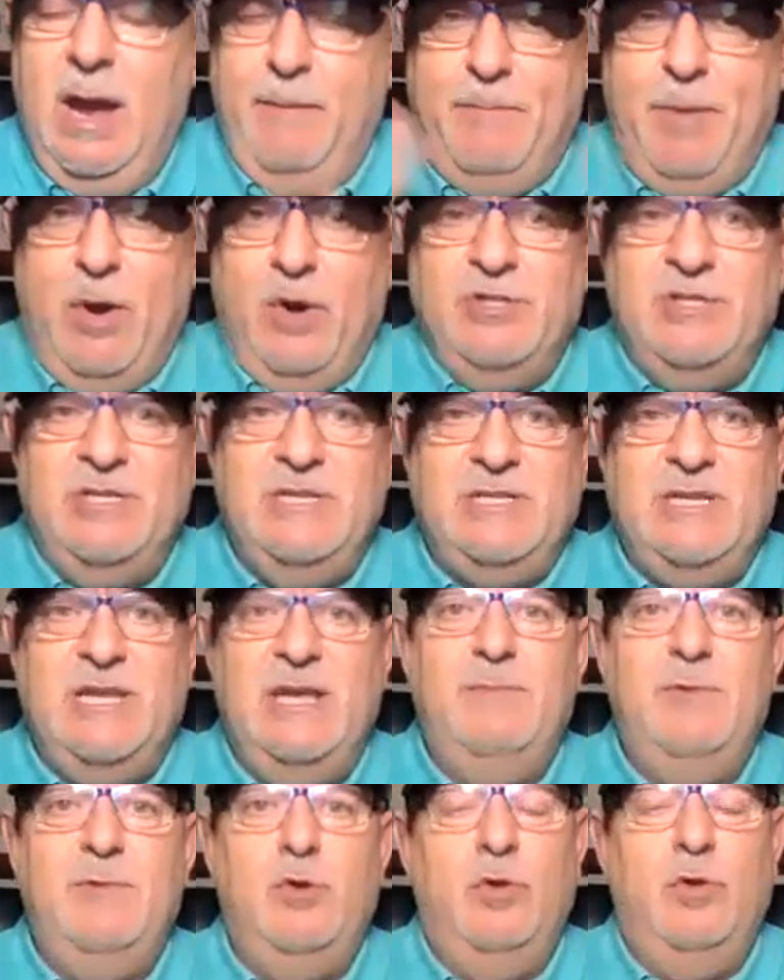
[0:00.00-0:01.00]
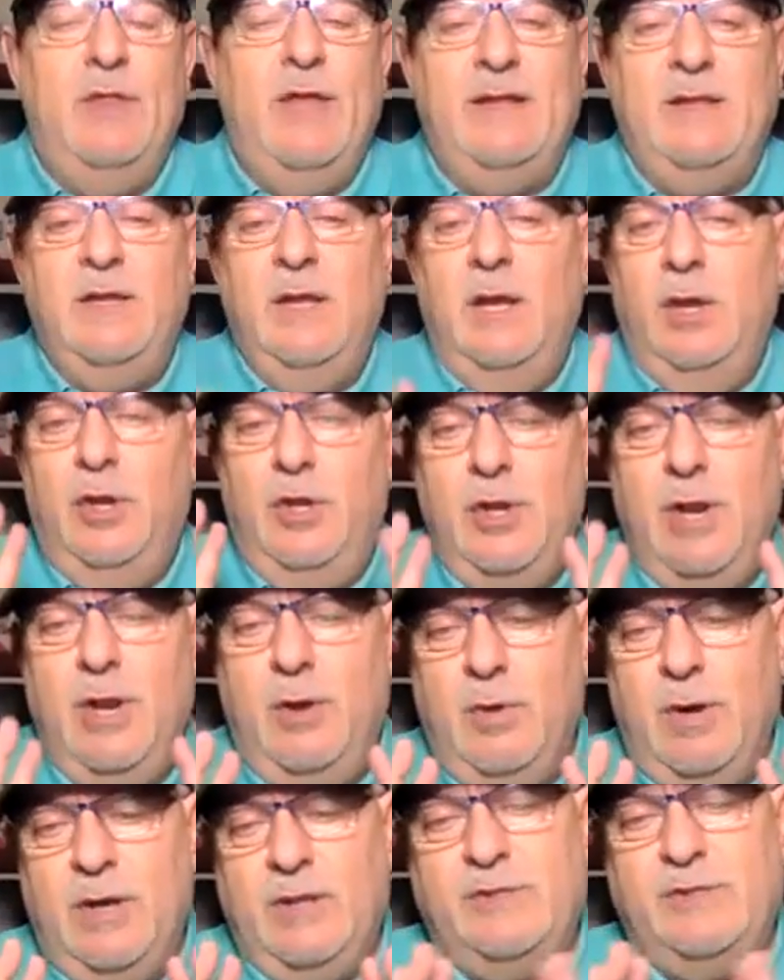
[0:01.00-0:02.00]
a Ponzi scheme, and all that. You
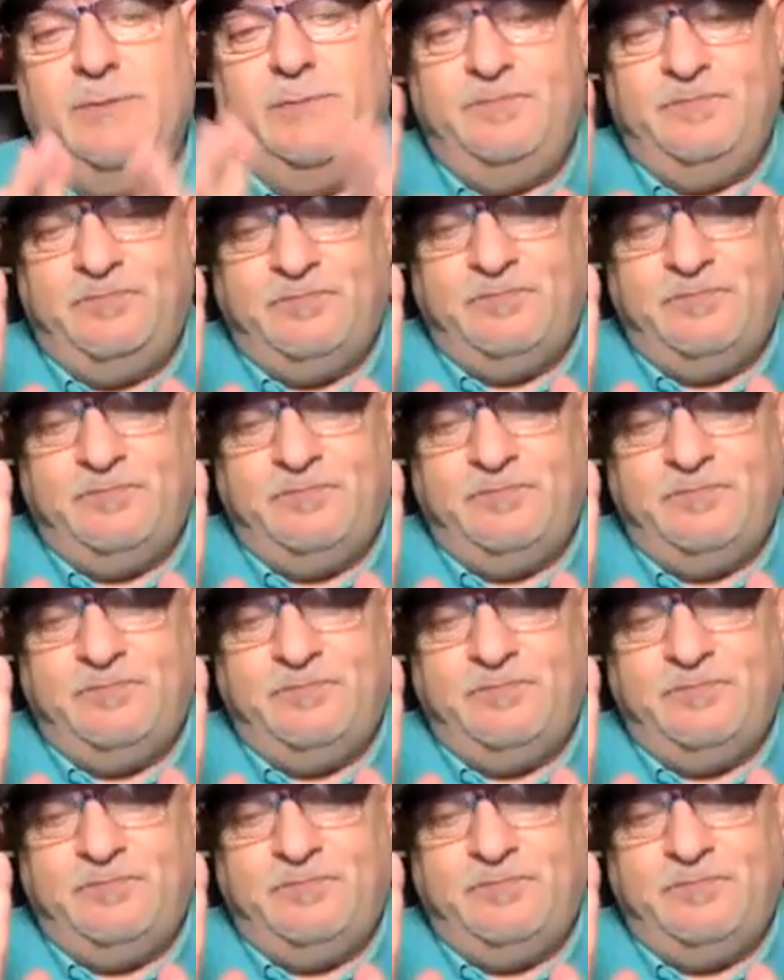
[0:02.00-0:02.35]
know what?